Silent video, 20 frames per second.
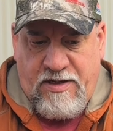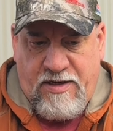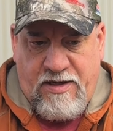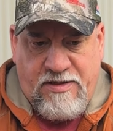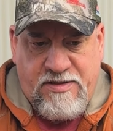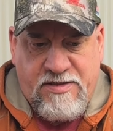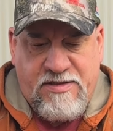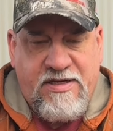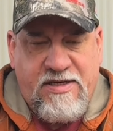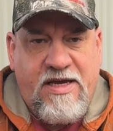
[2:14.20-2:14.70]

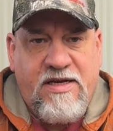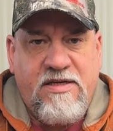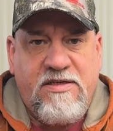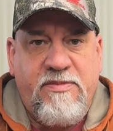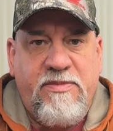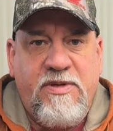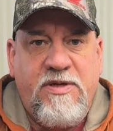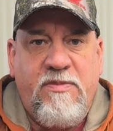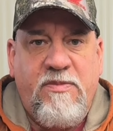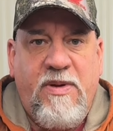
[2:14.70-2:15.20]
Just had
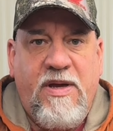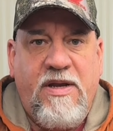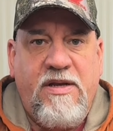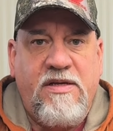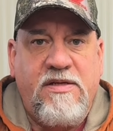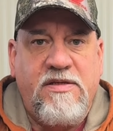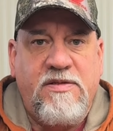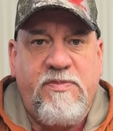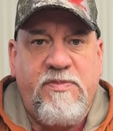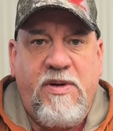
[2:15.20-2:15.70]
some
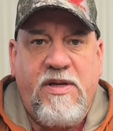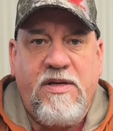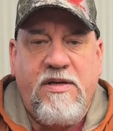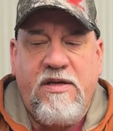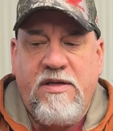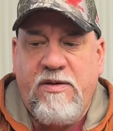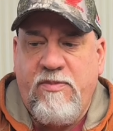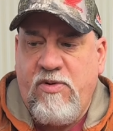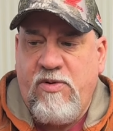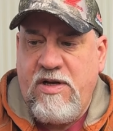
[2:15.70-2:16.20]
independence, but
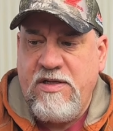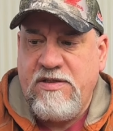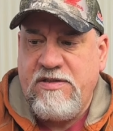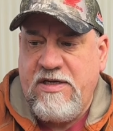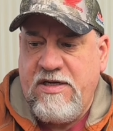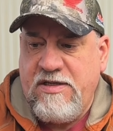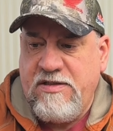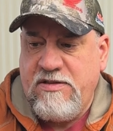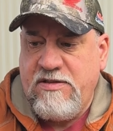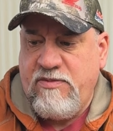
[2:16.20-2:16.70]
in the
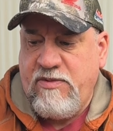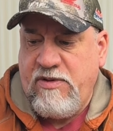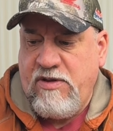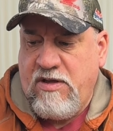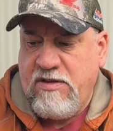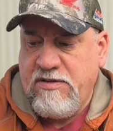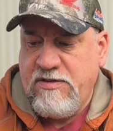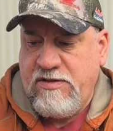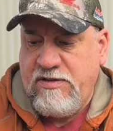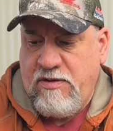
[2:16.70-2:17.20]
process we
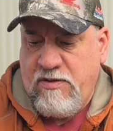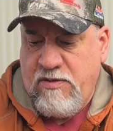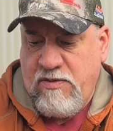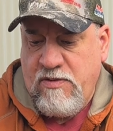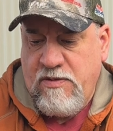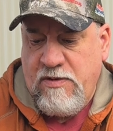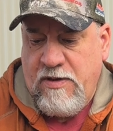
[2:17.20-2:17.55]
also